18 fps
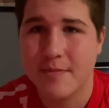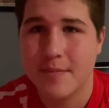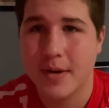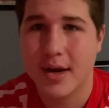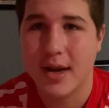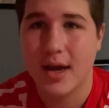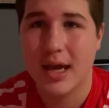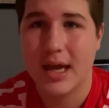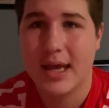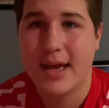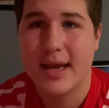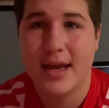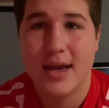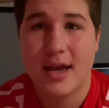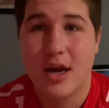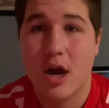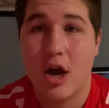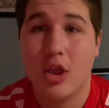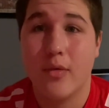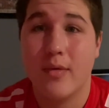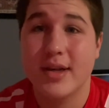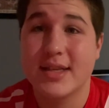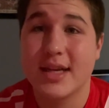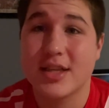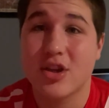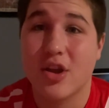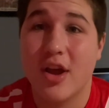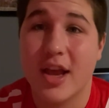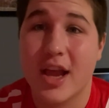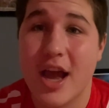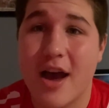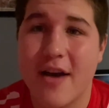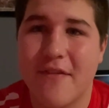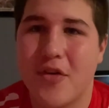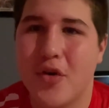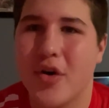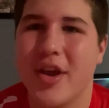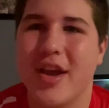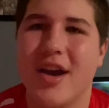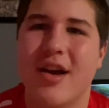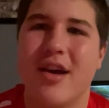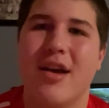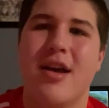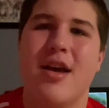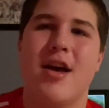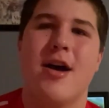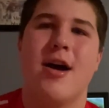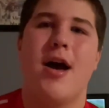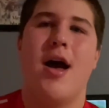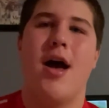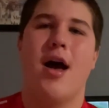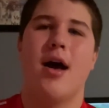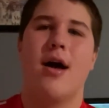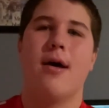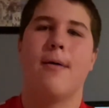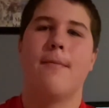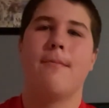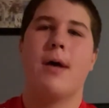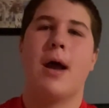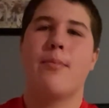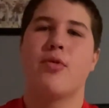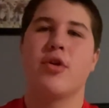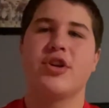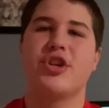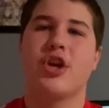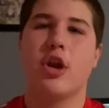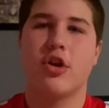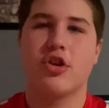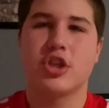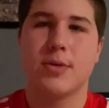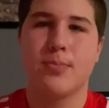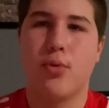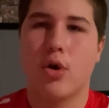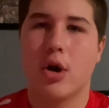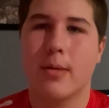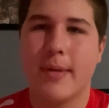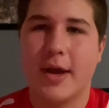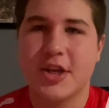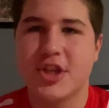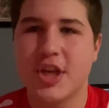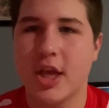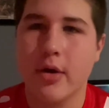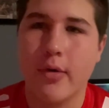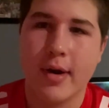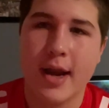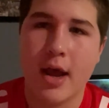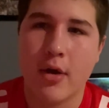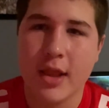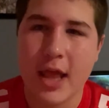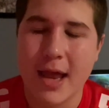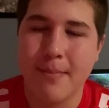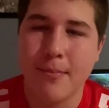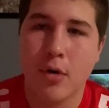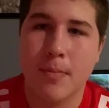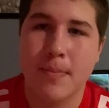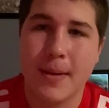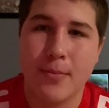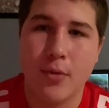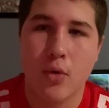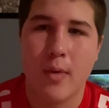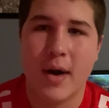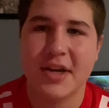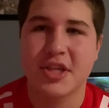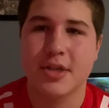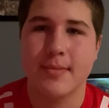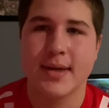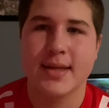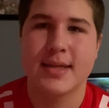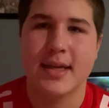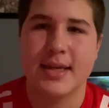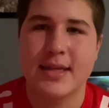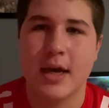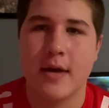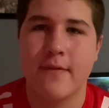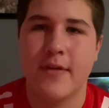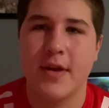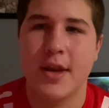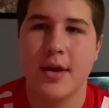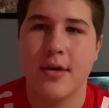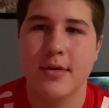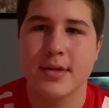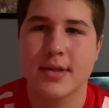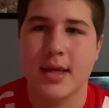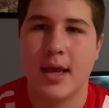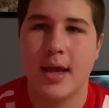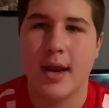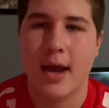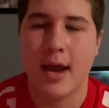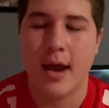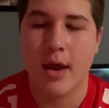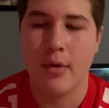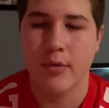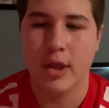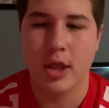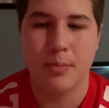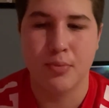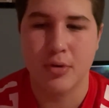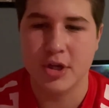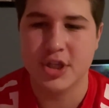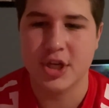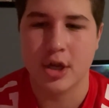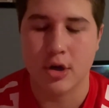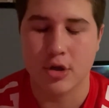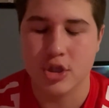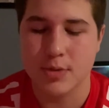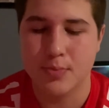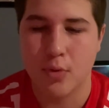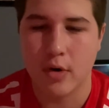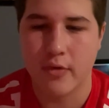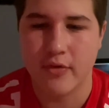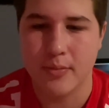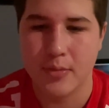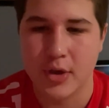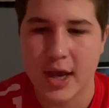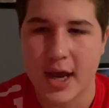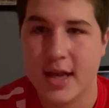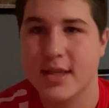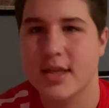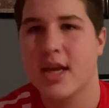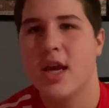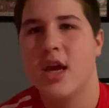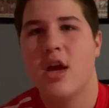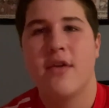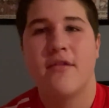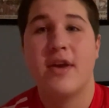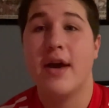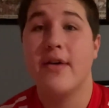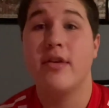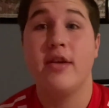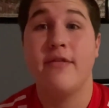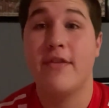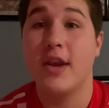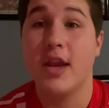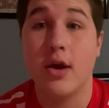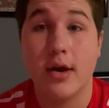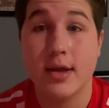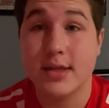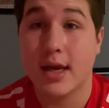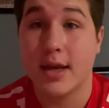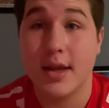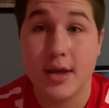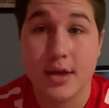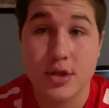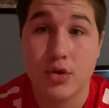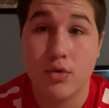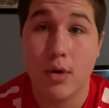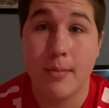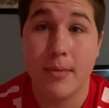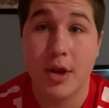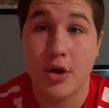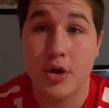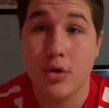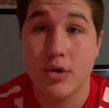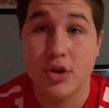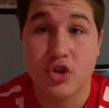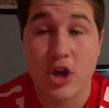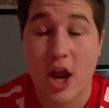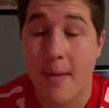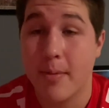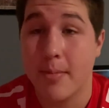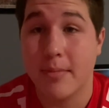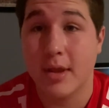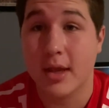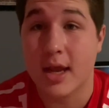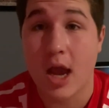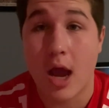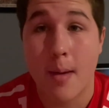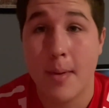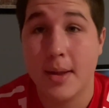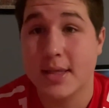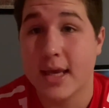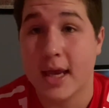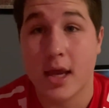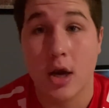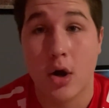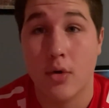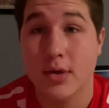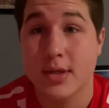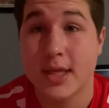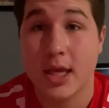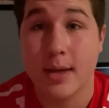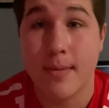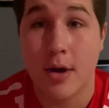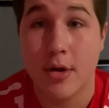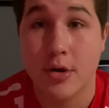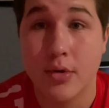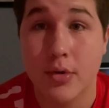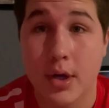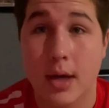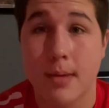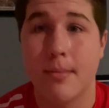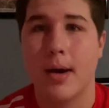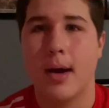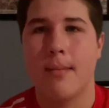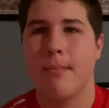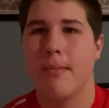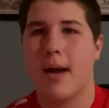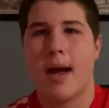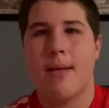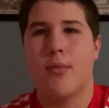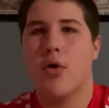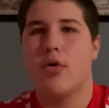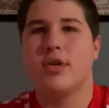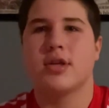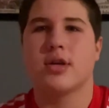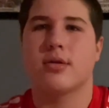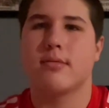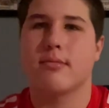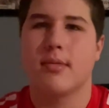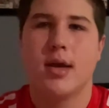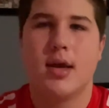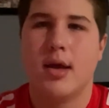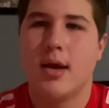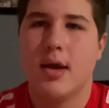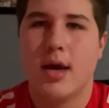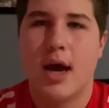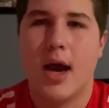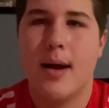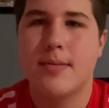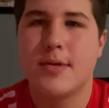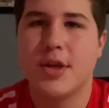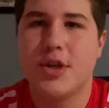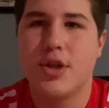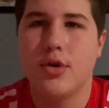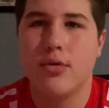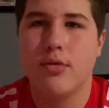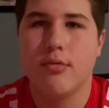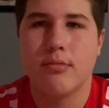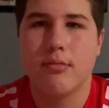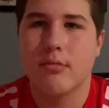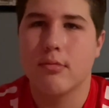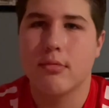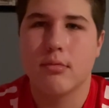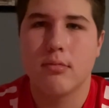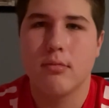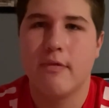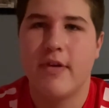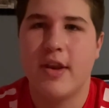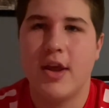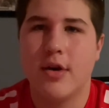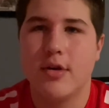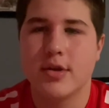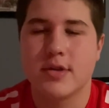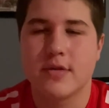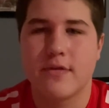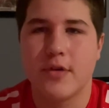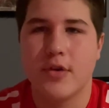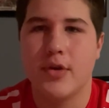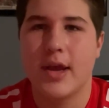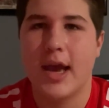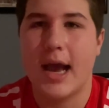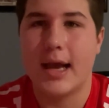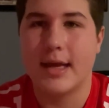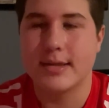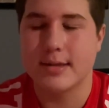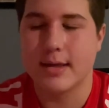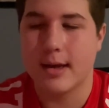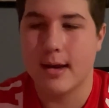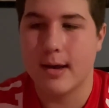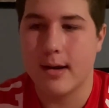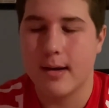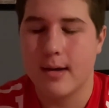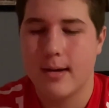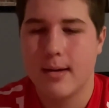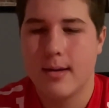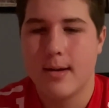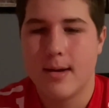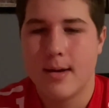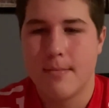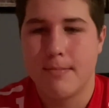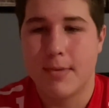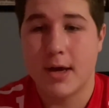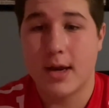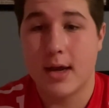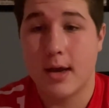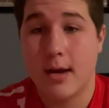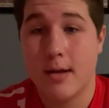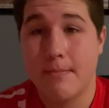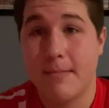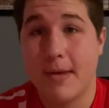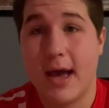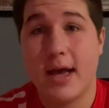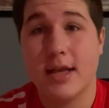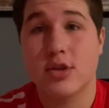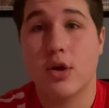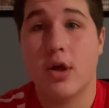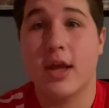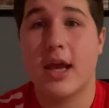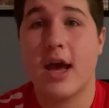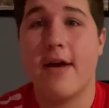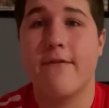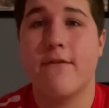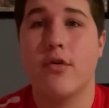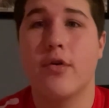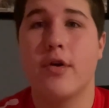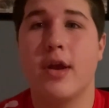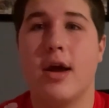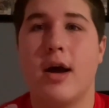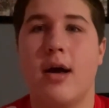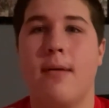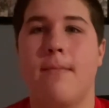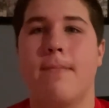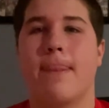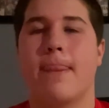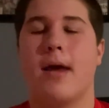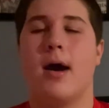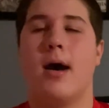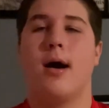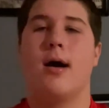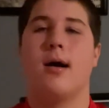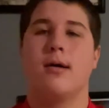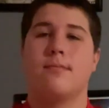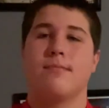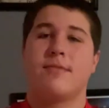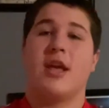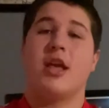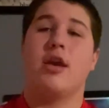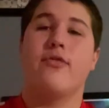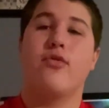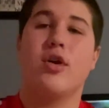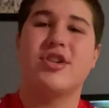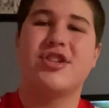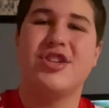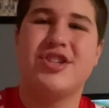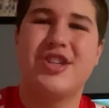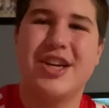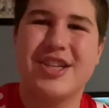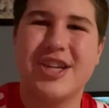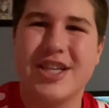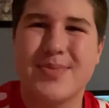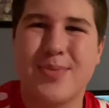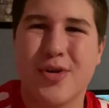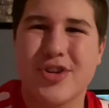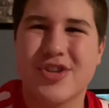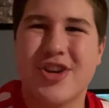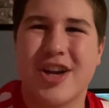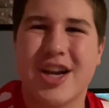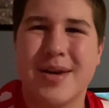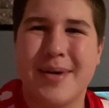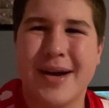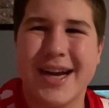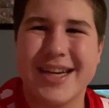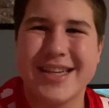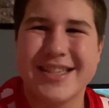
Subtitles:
But otherwise, that's all I got for you. I appreciate all the support on my channel right now. A lot more people are watching my sit-down videos, and I really appreciate all the support from you guys. If you have any video ideas you want me to do, just drop them in the comments. I can always think about doing them. I'm always up to do videos for you guys. Yeah, that's all I got for you. Thank you for watching JJ Sports Talk. Goodbye.